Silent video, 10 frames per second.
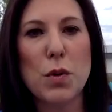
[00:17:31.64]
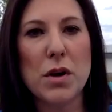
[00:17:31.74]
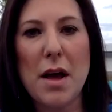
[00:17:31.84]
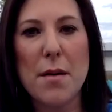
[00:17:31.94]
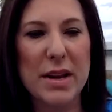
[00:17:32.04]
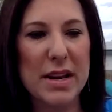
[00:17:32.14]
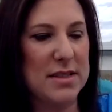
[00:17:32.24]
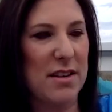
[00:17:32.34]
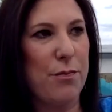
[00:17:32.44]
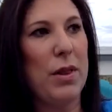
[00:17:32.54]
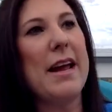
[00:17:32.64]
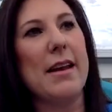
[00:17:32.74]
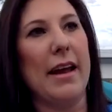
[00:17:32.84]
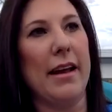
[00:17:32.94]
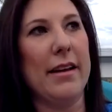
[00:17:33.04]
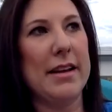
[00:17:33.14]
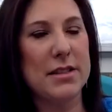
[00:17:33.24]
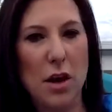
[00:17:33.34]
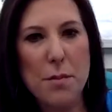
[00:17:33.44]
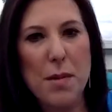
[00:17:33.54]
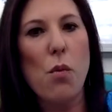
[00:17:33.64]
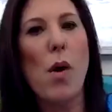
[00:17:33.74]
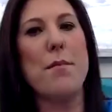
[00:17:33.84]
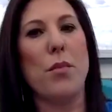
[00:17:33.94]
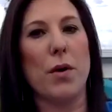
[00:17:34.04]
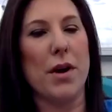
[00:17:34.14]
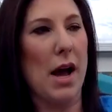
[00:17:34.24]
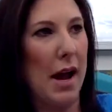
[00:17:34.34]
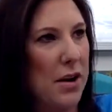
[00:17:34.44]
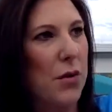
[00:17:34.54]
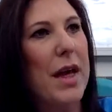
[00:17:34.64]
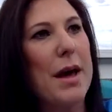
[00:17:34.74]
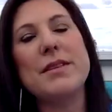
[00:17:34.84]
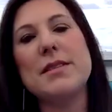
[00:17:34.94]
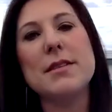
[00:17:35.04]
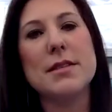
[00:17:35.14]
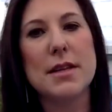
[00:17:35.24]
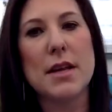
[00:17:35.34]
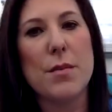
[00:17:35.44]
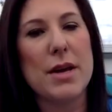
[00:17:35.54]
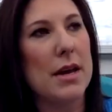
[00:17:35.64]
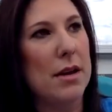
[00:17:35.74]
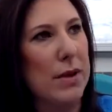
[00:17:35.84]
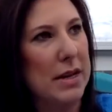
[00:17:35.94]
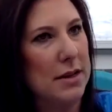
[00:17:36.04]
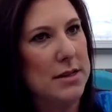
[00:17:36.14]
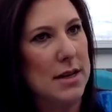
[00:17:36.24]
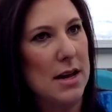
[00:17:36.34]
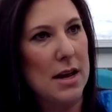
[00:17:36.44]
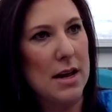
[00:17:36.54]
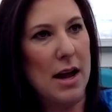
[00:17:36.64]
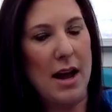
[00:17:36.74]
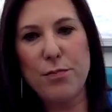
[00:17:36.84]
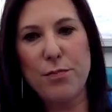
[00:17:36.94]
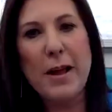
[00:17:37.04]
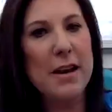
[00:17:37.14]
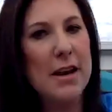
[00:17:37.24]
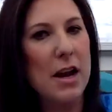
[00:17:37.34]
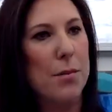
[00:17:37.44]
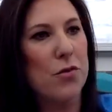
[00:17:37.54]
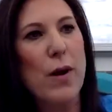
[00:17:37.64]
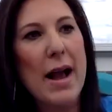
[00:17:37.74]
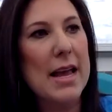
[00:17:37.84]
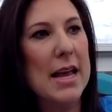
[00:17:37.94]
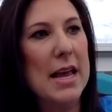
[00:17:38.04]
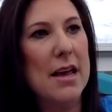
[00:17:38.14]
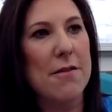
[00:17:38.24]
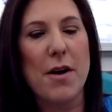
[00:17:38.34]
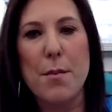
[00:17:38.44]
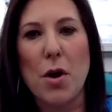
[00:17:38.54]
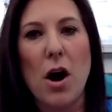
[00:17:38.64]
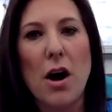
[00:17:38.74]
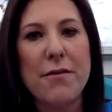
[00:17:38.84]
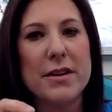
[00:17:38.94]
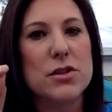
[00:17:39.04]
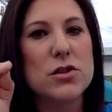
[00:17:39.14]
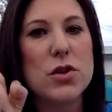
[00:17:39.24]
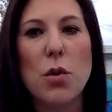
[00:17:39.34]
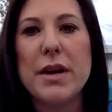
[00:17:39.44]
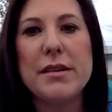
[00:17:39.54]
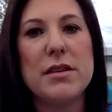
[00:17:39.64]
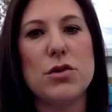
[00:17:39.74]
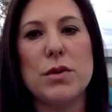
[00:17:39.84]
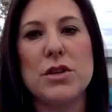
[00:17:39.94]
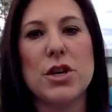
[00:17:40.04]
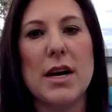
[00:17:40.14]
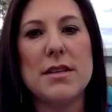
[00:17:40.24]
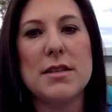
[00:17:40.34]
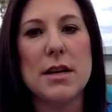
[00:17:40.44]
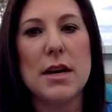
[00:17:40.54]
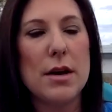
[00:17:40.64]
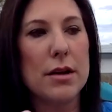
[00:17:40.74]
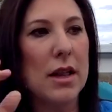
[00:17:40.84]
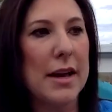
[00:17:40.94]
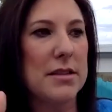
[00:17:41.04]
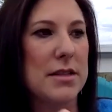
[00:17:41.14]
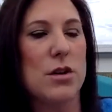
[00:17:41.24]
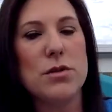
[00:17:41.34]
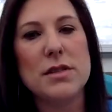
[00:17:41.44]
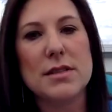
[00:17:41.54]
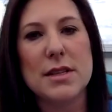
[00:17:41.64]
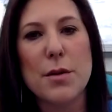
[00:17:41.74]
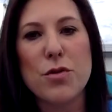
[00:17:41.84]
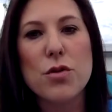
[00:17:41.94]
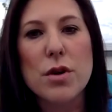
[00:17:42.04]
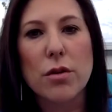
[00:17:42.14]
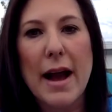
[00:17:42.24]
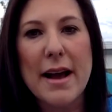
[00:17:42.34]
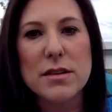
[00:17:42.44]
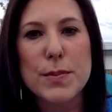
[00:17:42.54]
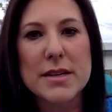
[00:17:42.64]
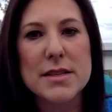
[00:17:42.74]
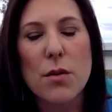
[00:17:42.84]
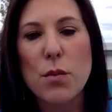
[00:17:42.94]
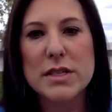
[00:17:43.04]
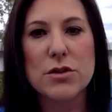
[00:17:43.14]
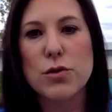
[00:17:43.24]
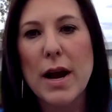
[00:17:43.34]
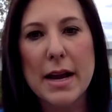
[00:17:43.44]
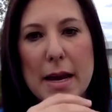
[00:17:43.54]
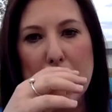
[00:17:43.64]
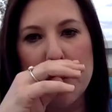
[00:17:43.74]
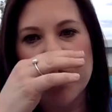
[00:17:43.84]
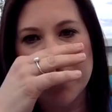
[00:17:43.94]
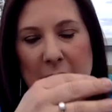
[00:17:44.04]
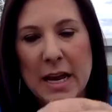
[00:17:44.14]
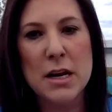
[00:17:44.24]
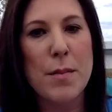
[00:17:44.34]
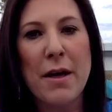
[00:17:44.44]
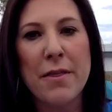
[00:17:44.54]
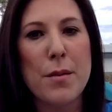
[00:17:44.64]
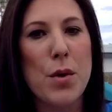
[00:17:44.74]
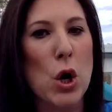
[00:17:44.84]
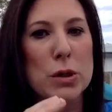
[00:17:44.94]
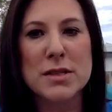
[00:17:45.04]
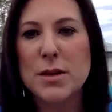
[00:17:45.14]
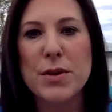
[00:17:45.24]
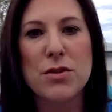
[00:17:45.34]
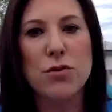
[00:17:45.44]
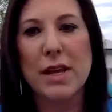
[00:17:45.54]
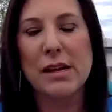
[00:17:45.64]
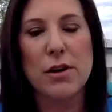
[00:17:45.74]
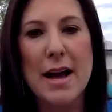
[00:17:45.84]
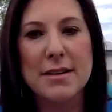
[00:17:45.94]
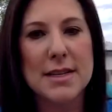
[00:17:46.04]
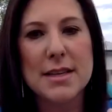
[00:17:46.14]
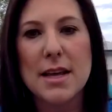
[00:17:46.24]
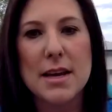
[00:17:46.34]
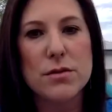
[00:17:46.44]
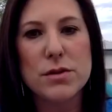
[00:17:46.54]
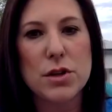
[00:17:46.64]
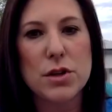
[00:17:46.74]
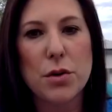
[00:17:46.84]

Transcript: will come because I've planned it. It's on my whiteboard. I know that business is coming in because I've planned it. I'm tracking it. If I'm off, it's so easy to adjust. Clients that used to slip through the cracks because I wasn't tracking them and forgetting about them aren't slipping through the cracks like they so used. So your lead